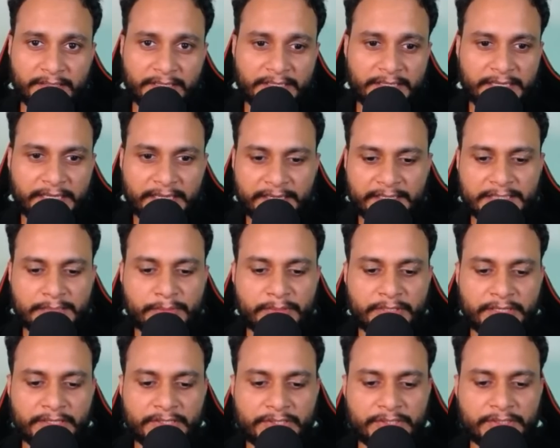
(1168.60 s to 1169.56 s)
the entire
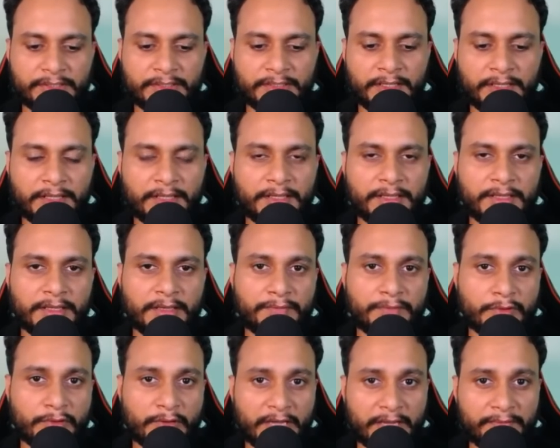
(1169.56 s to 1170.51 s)
explanation.
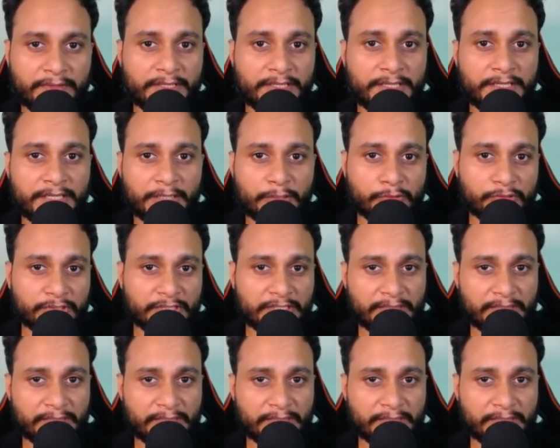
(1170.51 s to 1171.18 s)
If you have any doubt,